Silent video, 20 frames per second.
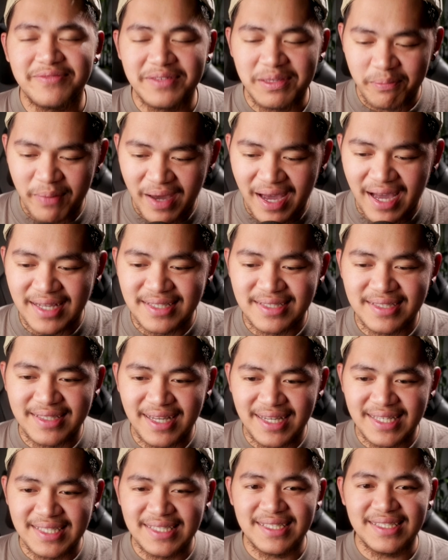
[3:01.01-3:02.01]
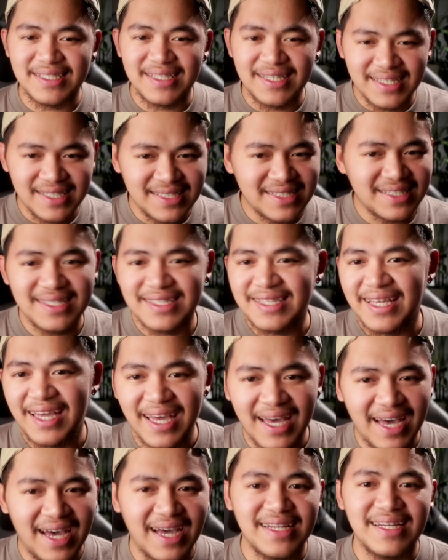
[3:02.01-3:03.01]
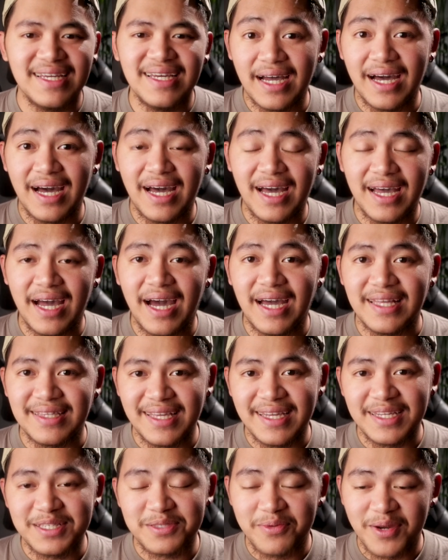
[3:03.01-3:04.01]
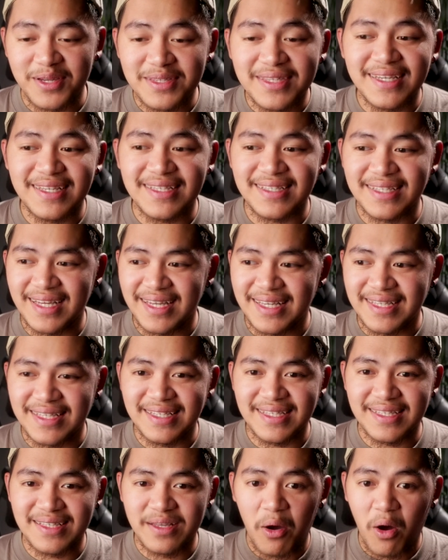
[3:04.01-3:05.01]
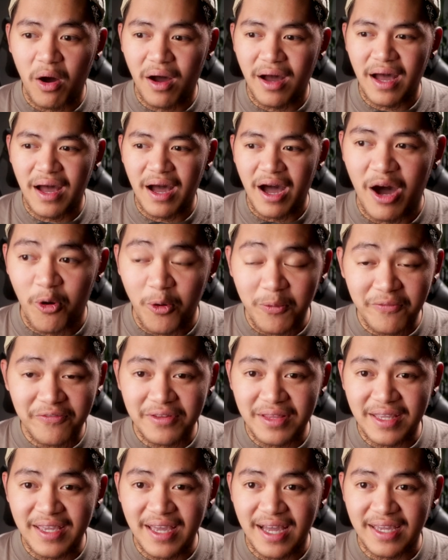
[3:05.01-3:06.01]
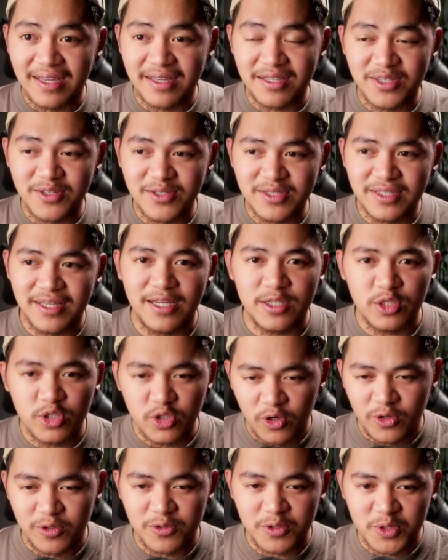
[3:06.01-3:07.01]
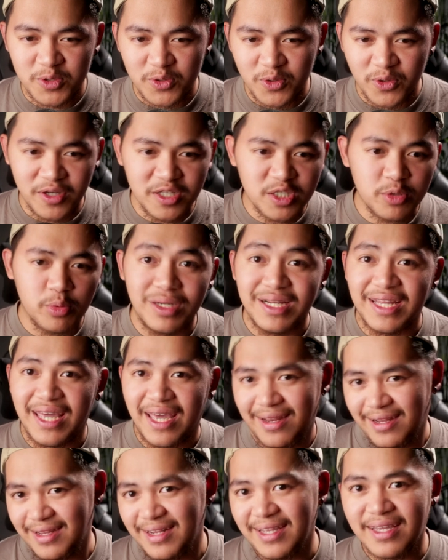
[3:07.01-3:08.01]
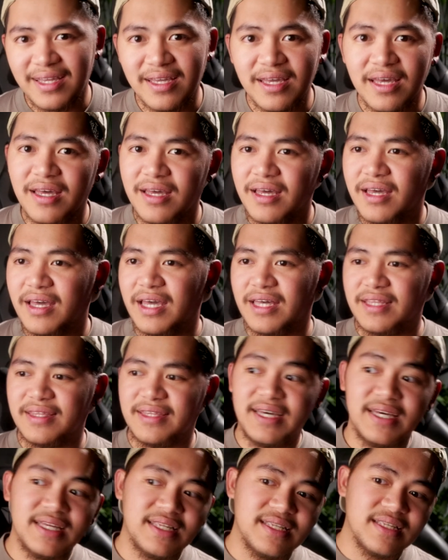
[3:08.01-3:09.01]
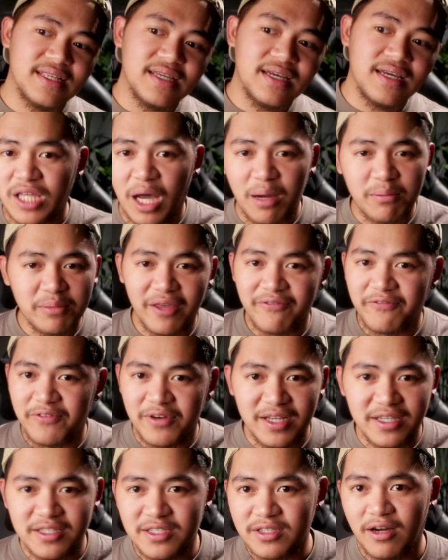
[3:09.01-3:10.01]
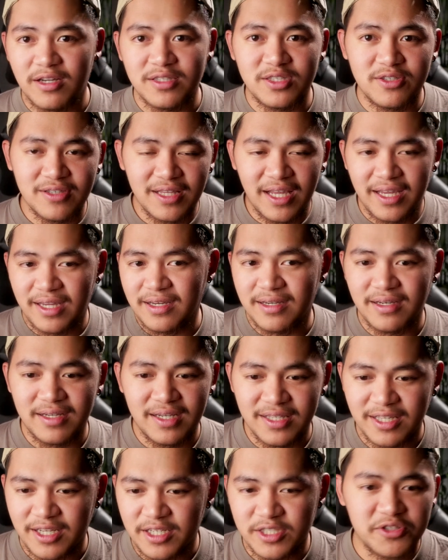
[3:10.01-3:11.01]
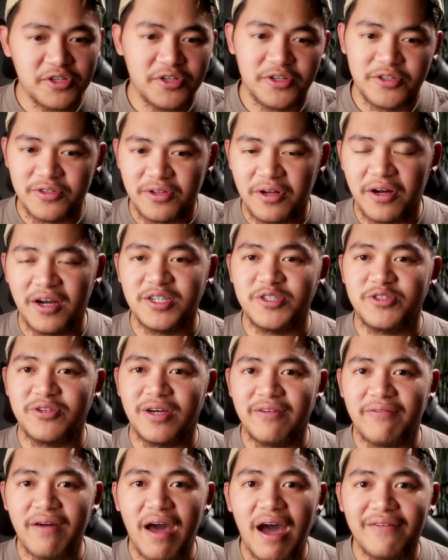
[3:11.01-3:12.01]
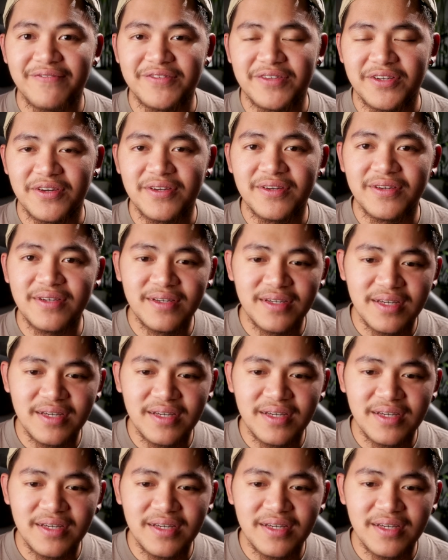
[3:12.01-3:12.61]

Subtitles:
of the past SSDs that they had. I think it's worth it, and hopefully I could use the internal storage when editing and then dump the footage onto like an external hard drive after.